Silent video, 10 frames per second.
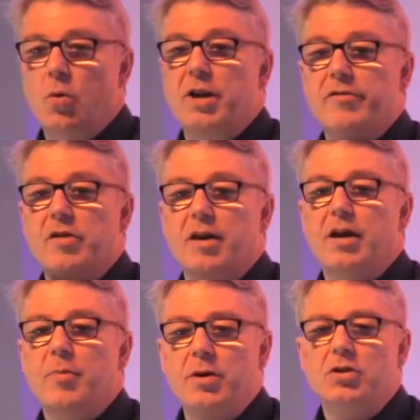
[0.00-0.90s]
when
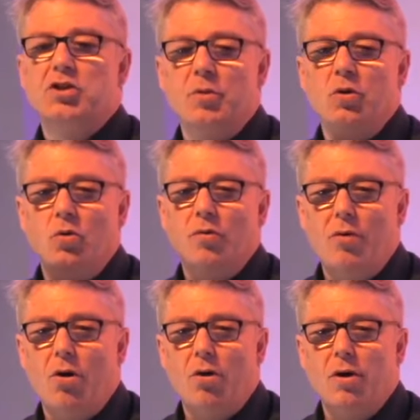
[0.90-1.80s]
everything appears to be going
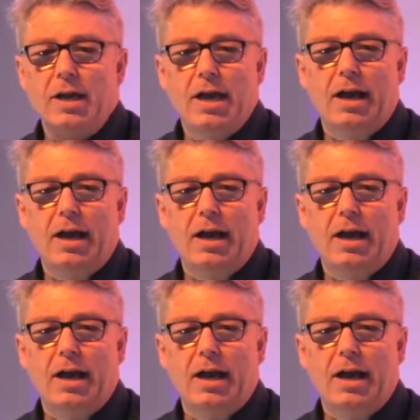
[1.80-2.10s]
wrong,